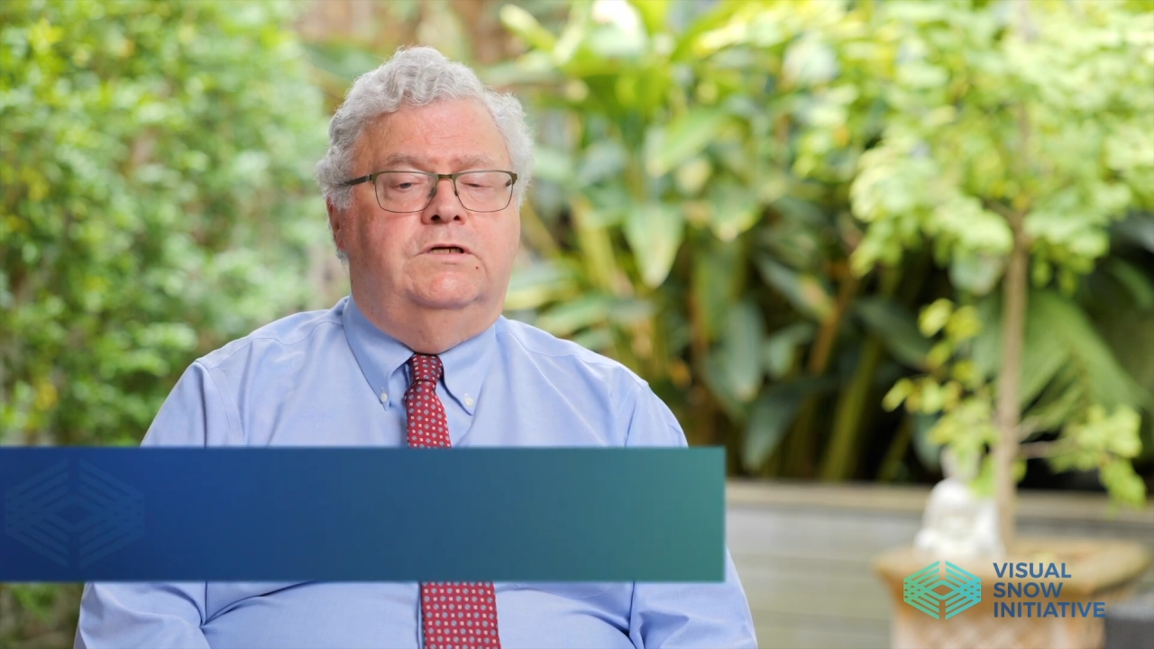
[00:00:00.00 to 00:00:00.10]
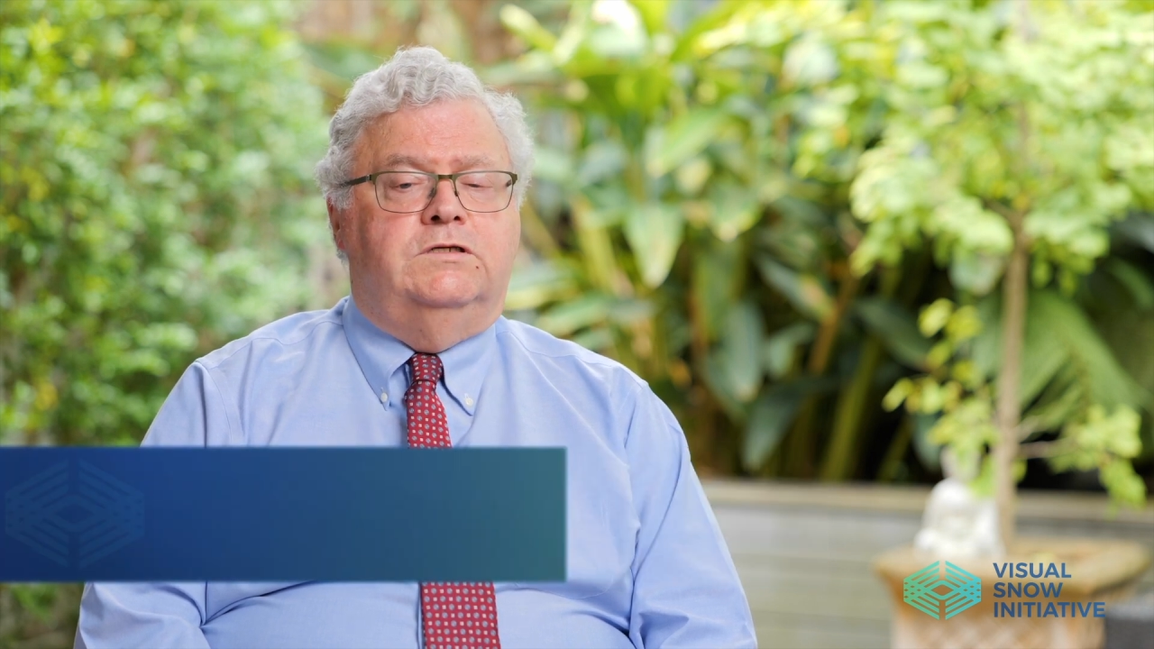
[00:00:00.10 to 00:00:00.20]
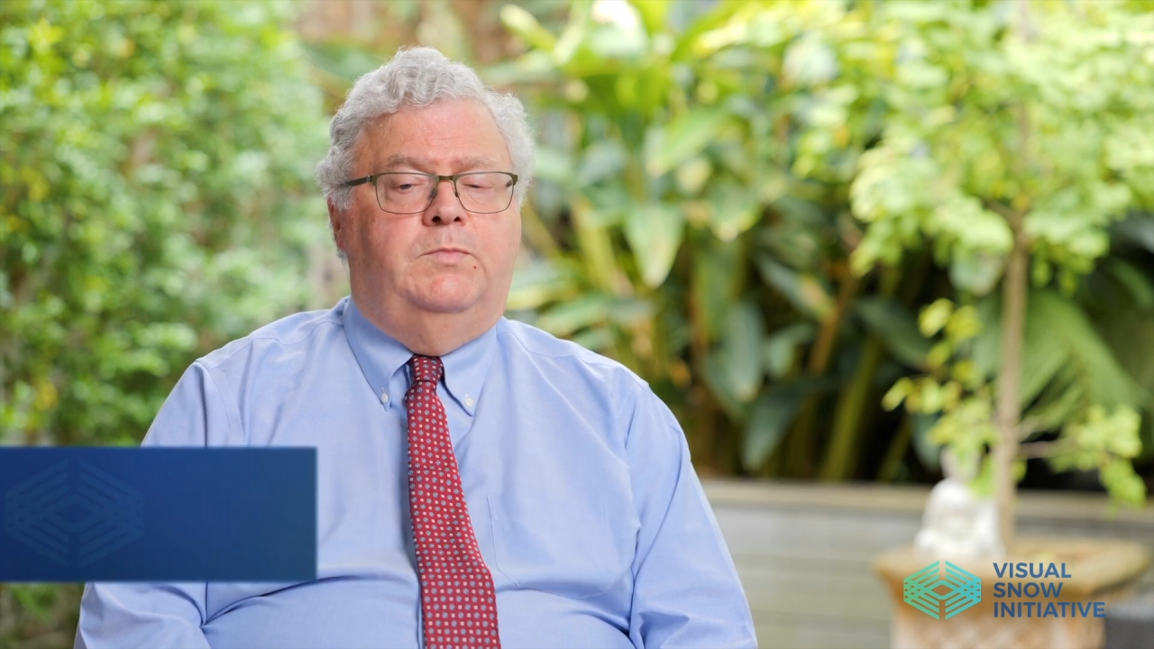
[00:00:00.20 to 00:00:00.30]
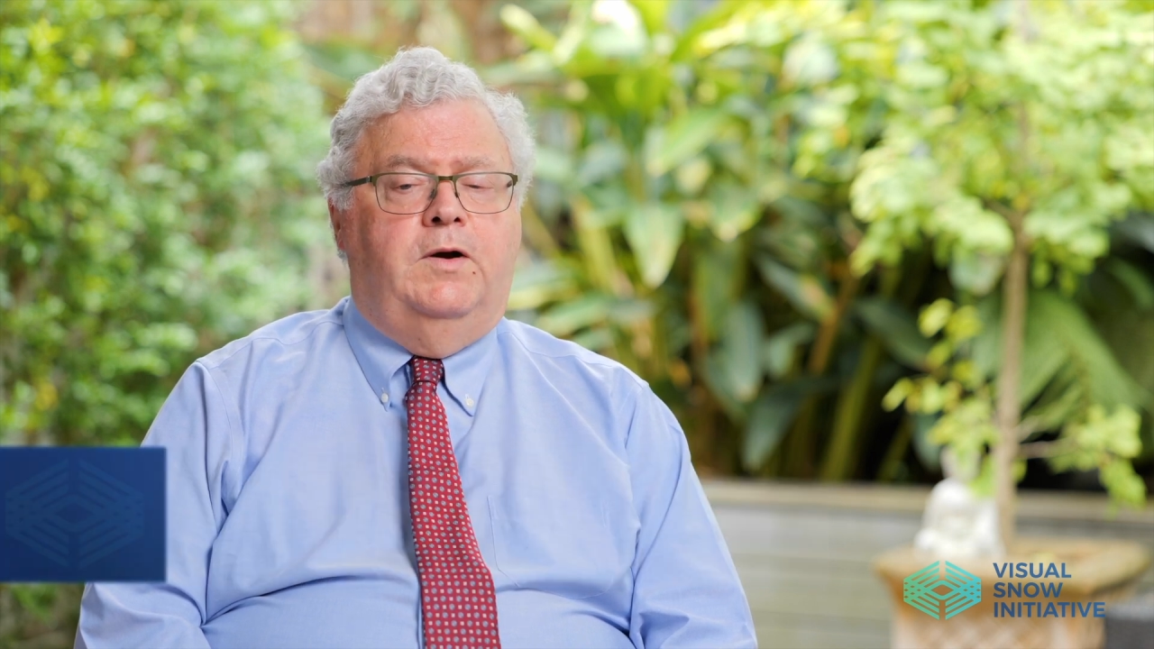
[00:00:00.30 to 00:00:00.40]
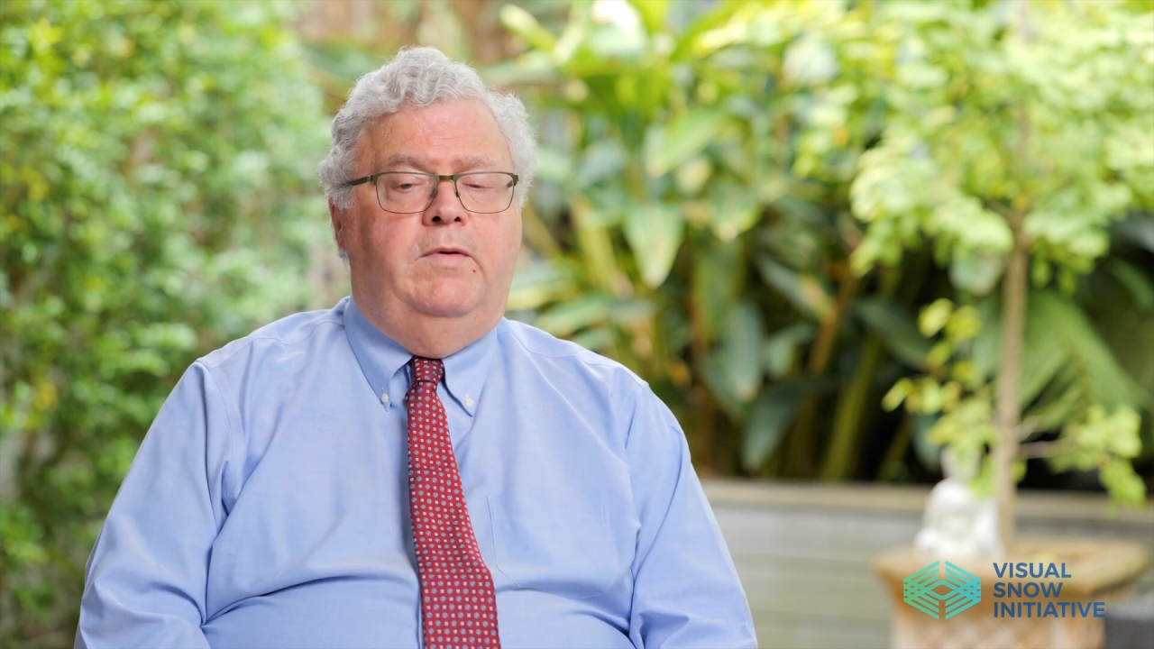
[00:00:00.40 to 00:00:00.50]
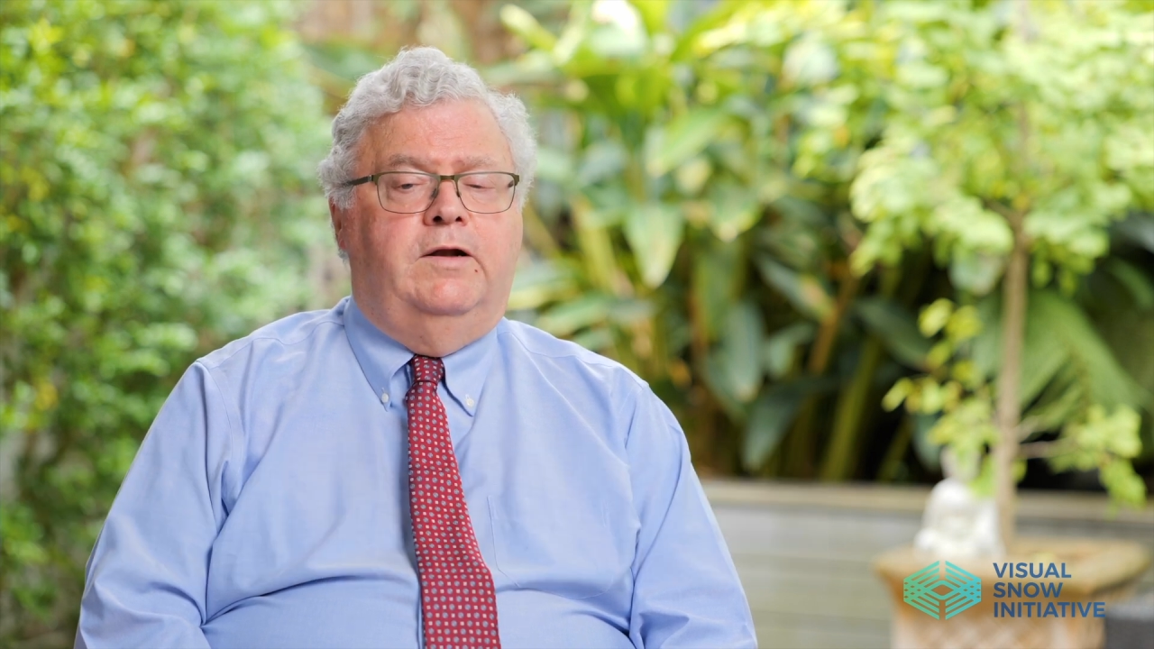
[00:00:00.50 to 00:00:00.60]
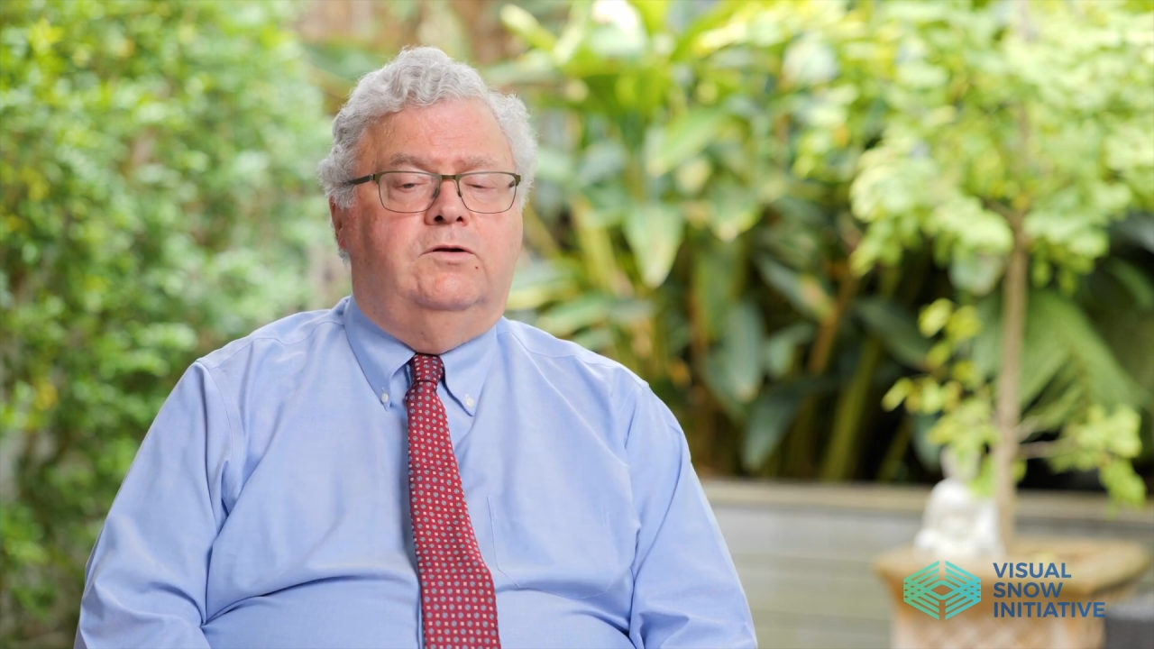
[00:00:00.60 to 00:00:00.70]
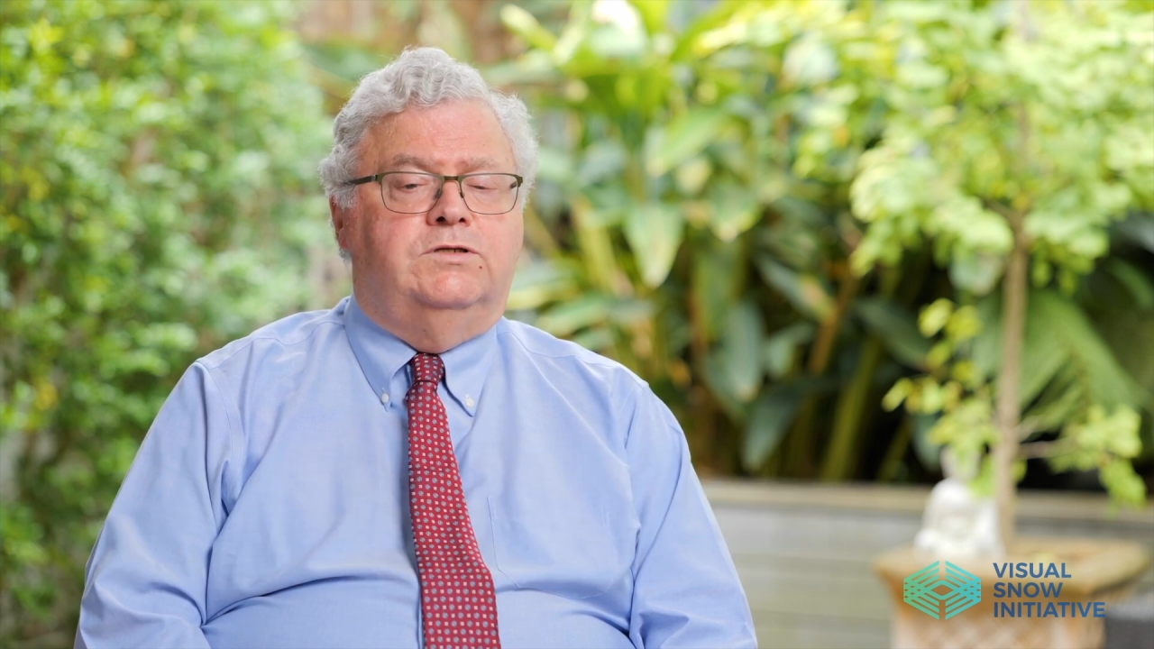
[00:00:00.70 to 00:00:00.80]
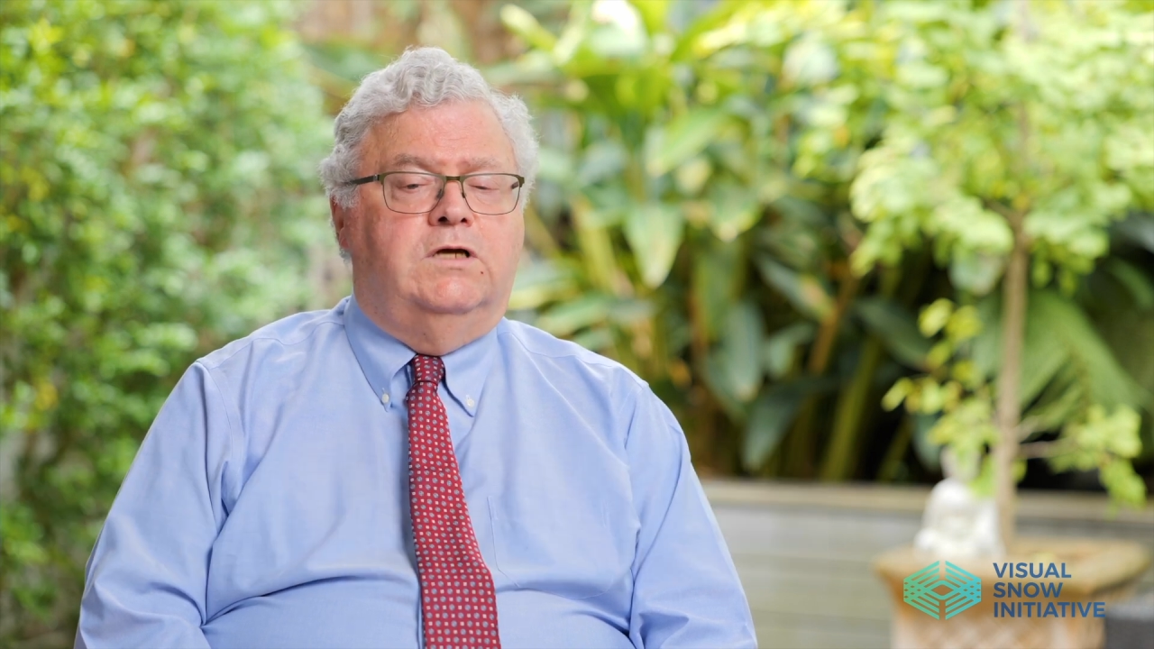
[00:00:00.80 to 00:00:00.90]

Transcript: an experimental